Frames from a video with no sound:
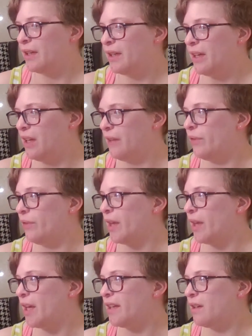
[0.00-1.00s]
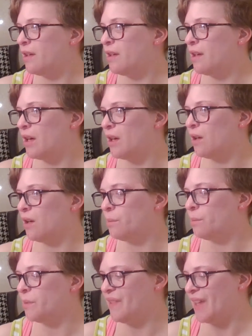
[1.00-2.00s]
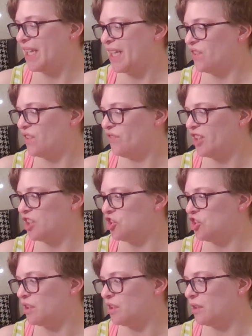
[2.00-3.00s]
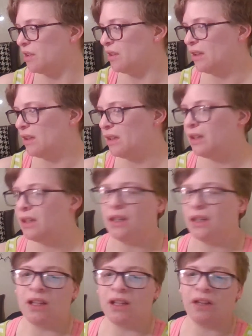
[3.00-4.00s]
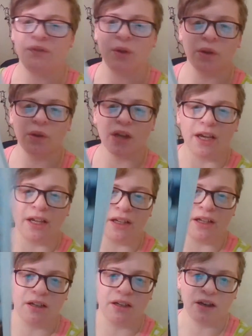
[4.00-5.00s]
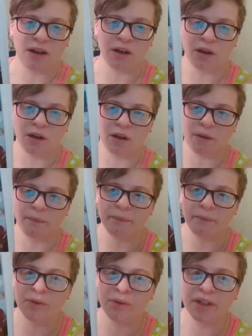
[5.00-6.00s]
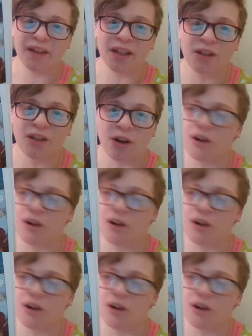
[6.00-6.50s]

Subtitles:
if you like science fiction, if you like, I really like the,